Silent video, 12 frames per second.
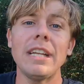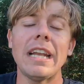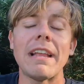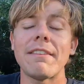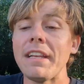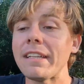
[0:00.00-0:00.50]
and
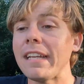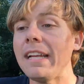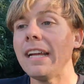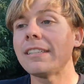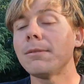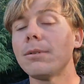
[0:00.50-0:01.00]
I think they
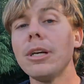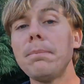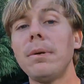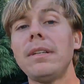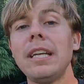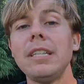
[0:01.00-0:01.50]
got some
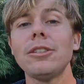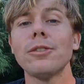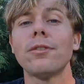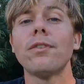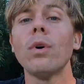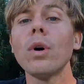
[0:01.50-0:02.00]
good potential
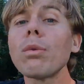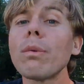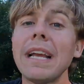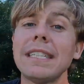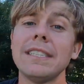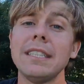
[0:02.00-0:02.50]
for
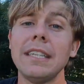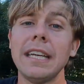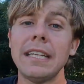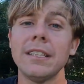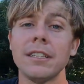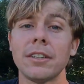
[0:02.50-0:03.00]
racing
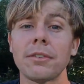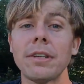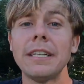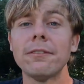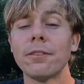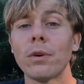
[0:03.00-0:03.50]
in the
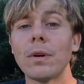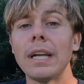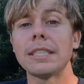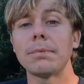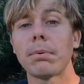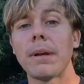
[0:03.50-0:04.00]
3 and
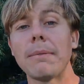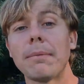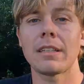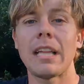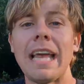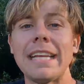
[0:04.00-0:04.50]
4S
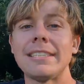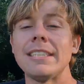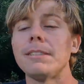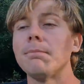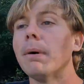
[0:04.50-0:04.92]
prep classes.